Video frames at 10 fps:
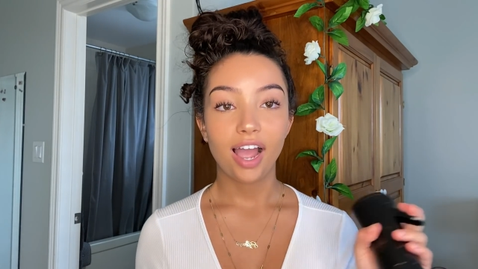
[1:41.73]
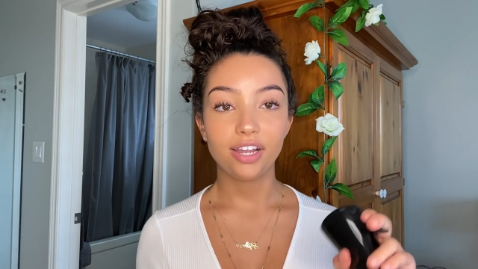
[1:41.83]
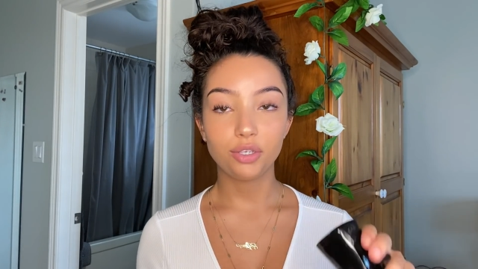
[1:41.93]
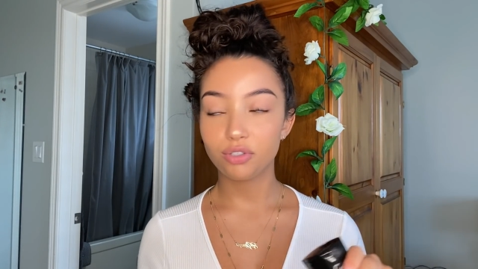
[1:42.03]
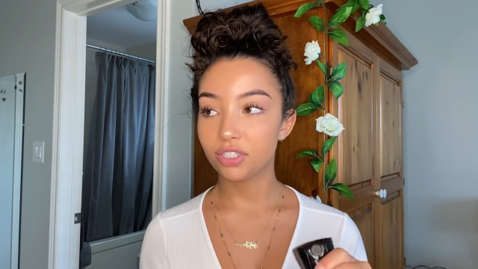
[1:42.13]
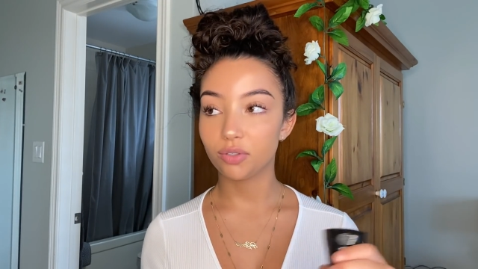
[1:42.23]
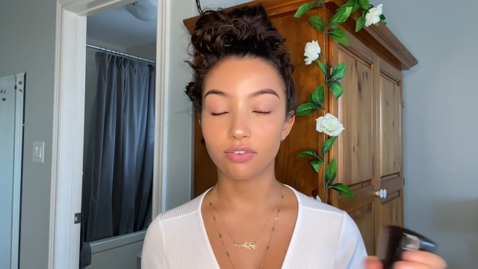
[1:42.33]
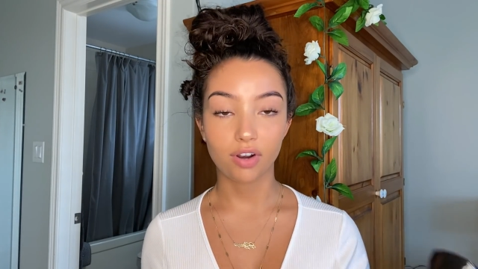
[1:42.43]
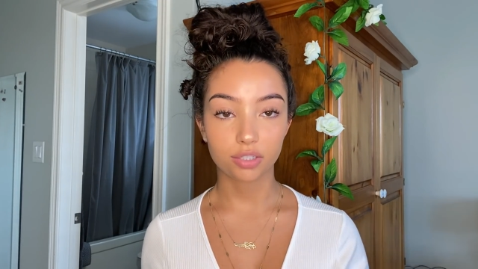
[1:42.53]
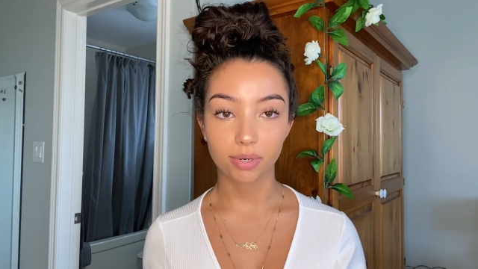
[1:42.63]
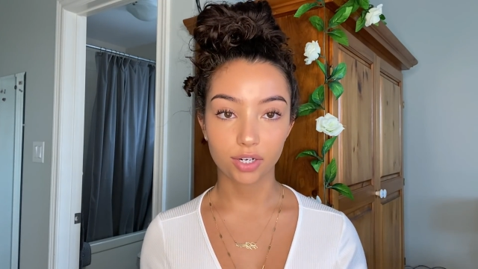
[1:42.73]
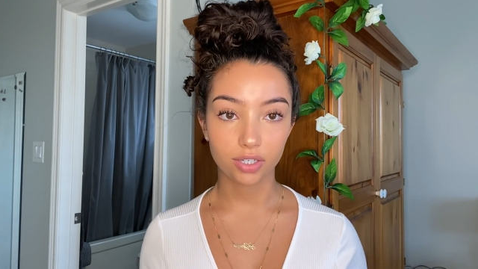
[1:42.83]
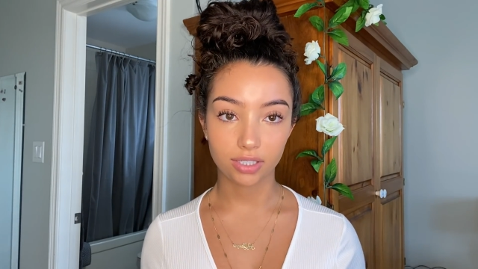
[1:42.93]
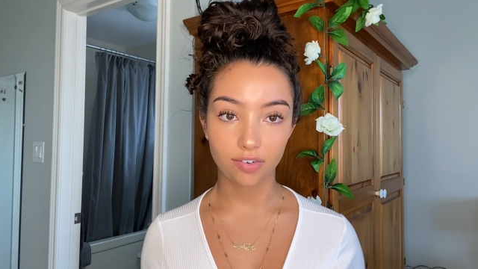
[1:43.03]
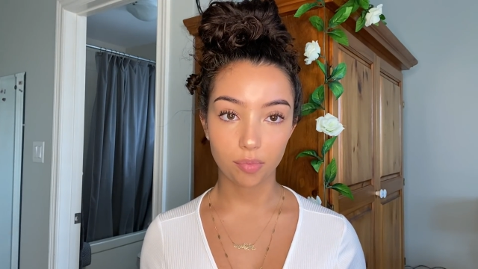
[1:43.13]
I use it to refresh my
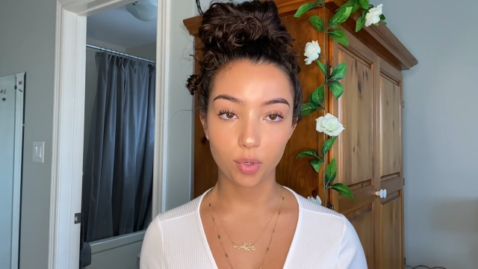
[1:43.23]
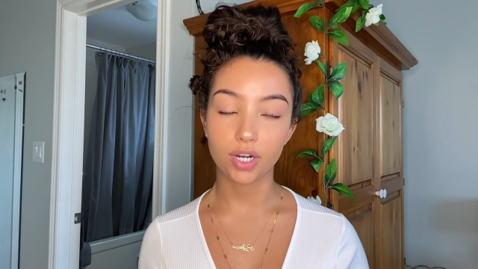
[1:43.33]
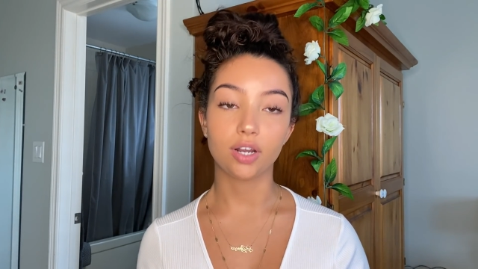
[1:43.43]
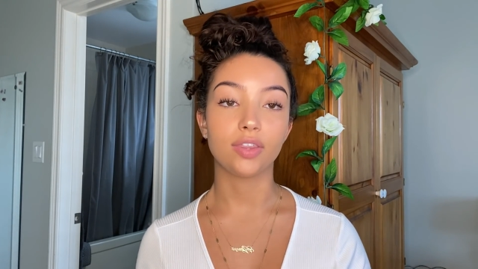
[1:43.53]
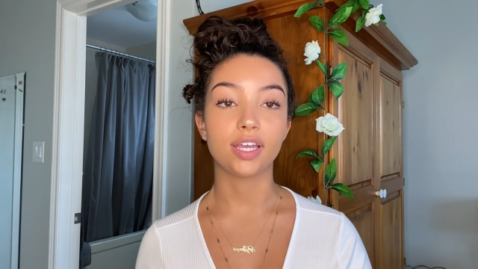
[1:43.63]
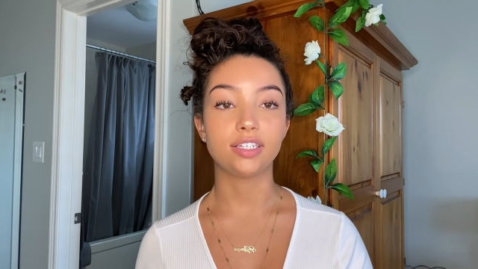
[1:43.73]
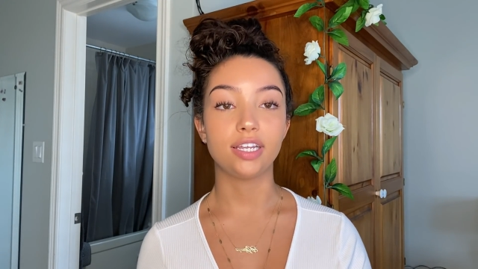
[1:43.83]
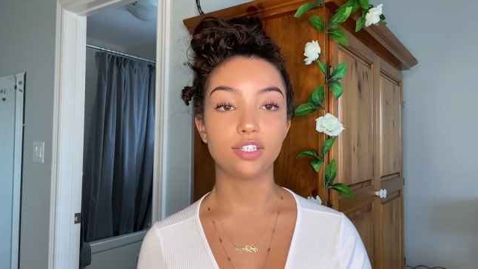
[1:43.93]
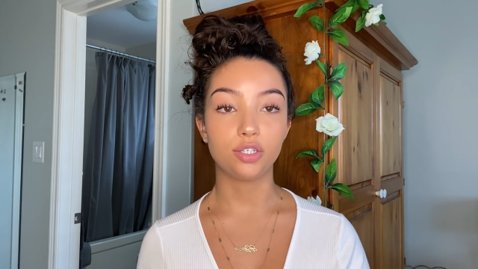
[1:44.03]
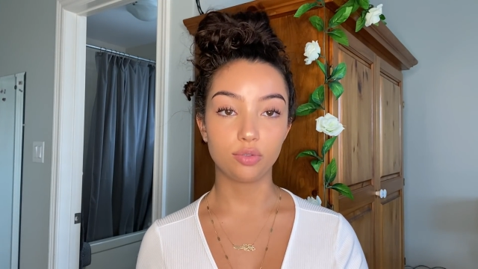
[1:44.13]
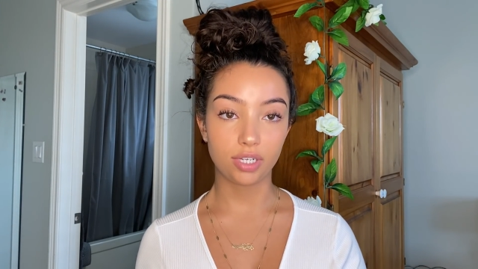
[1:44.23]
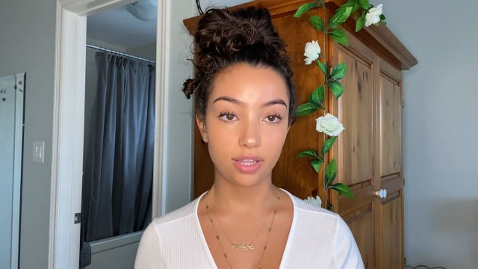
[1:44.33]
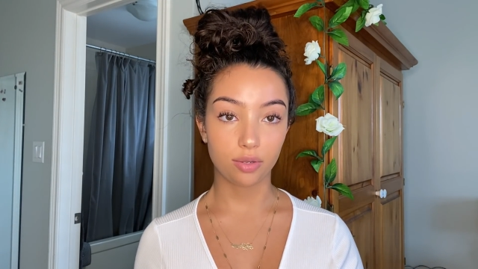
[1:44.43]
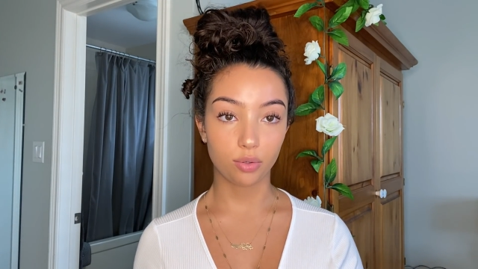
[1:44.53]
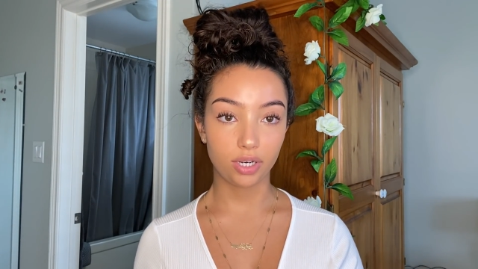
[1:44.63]
curls every morning on day 2,
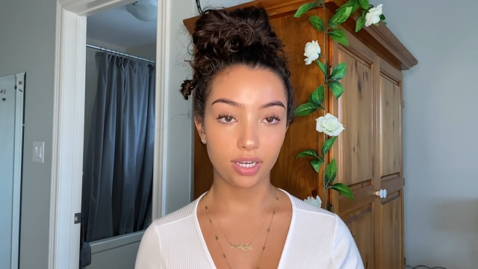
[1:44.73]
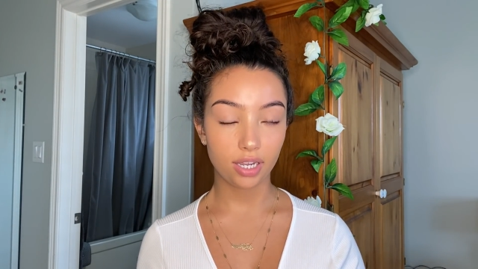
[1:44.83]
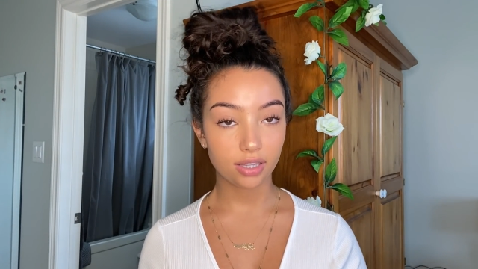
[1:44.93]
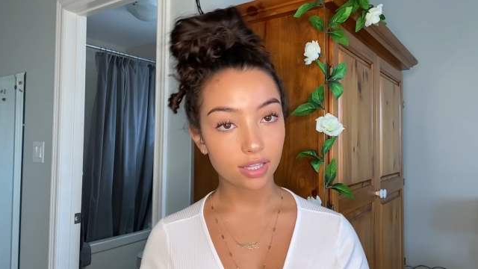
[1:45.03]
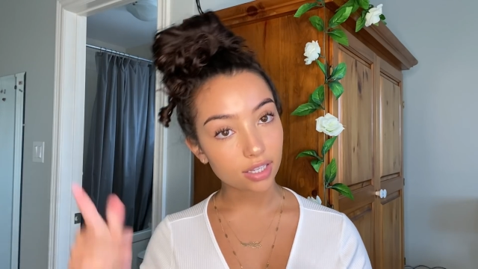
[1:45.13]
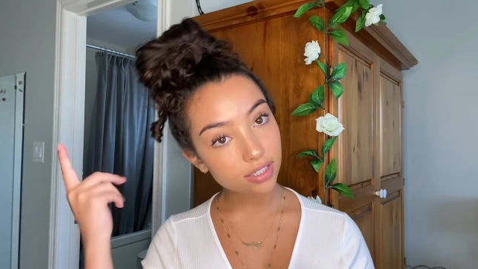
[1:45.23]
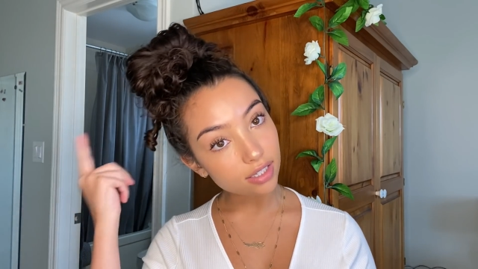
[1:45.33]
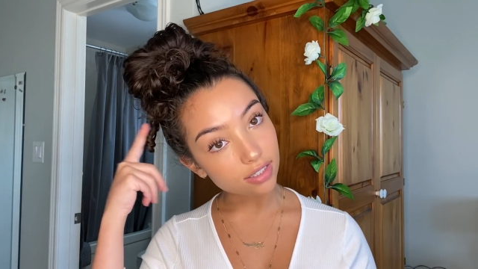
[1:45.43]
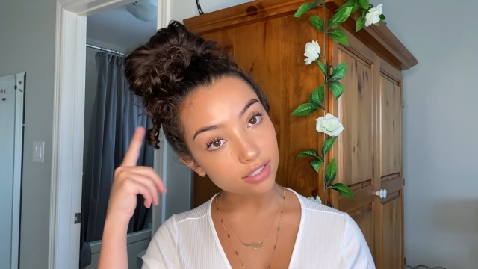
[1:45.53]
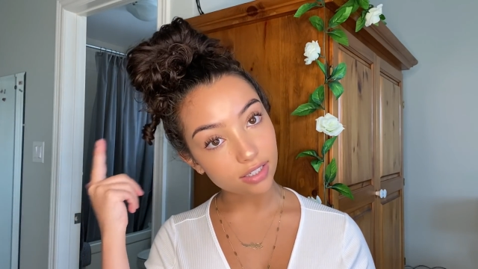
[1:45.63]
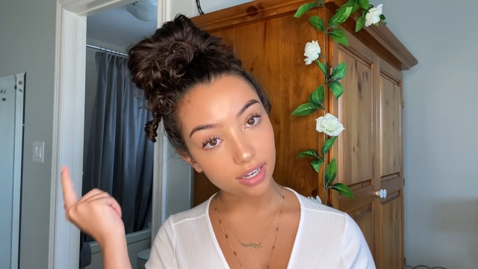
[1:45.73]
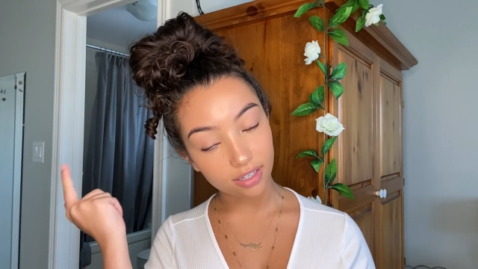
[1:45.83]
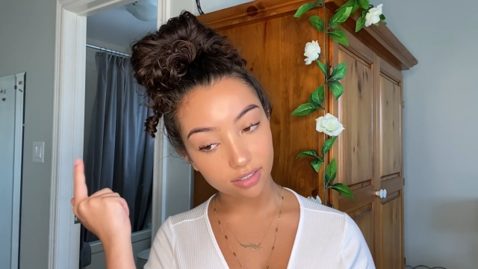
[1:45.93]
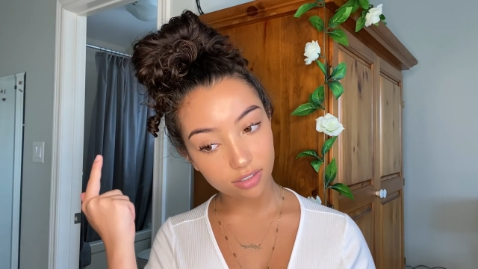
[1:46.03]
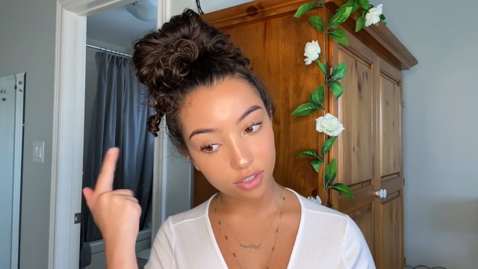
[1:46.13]
day 3. This is
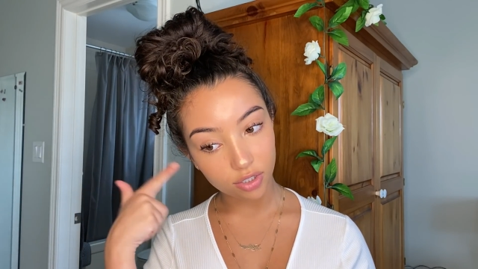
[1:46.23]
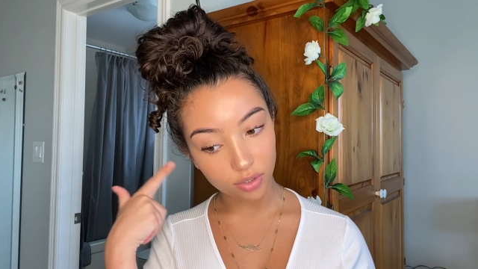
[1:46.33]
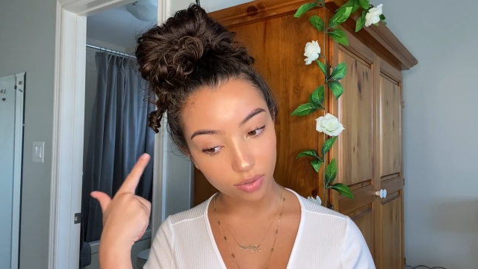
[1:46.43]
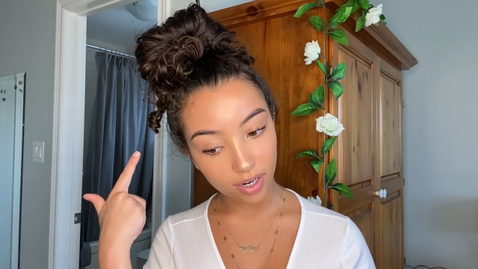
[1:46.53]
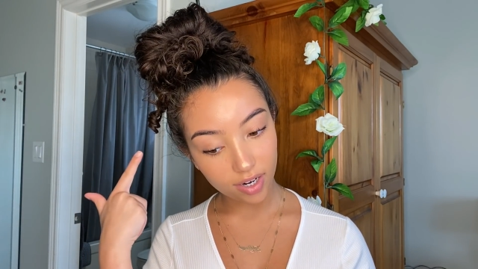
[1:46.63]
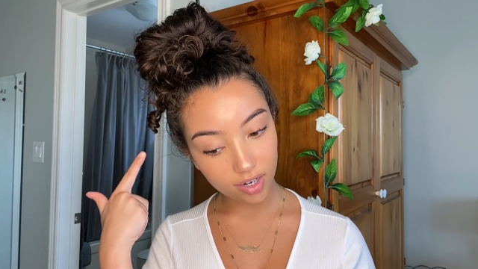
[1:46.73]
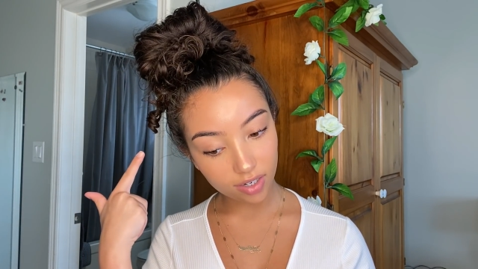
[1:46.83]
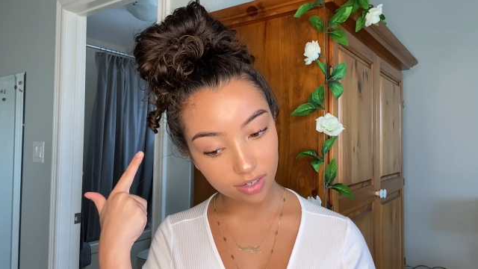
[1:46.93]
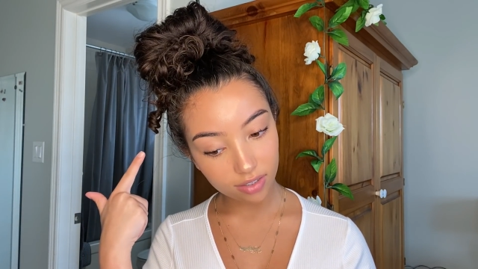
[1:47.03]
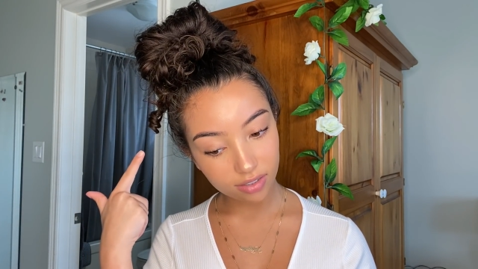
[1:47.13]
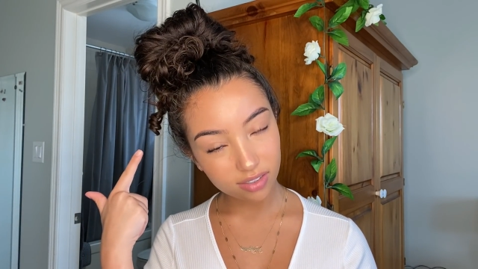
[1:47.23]
day 2 here.